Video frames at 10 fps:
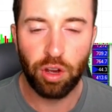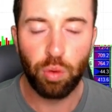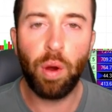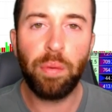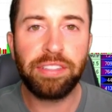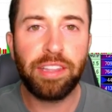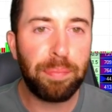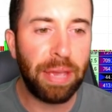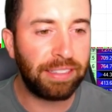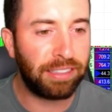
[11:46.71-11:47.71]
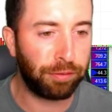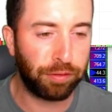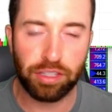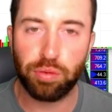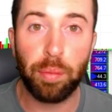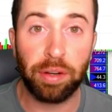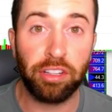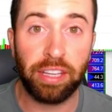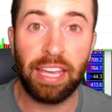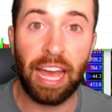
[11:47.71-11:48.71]
What was the big difference when we're
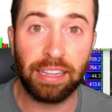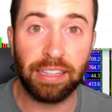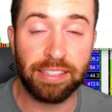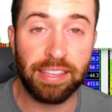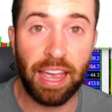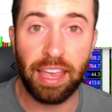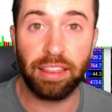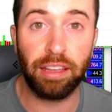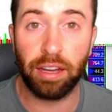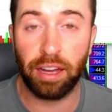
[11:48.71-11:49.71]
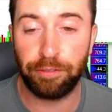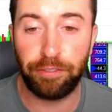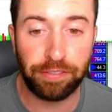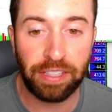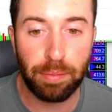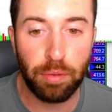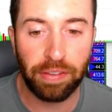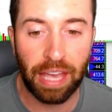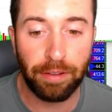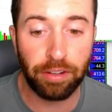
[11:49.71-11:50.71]
looking at, let's say, a 50-day
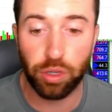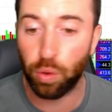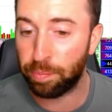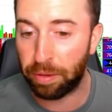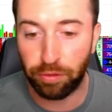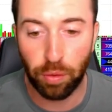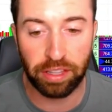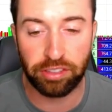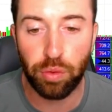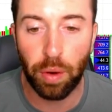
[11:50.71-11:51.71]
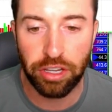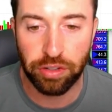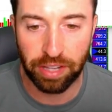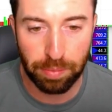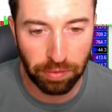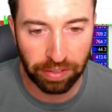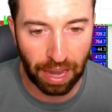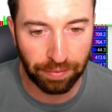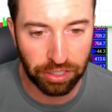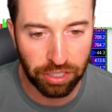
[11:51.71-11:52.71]
moving average or before the 200-day moving
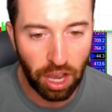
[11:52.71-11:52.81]
average?